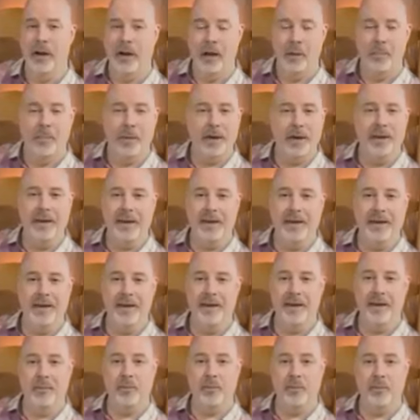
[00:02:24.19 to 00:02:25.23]
by getting
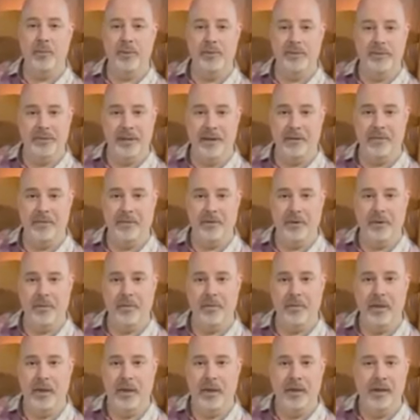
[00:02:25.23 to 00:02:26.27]
him resentful
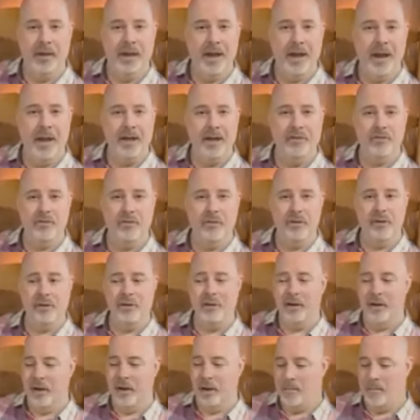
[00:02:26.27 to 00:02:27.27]
hatred,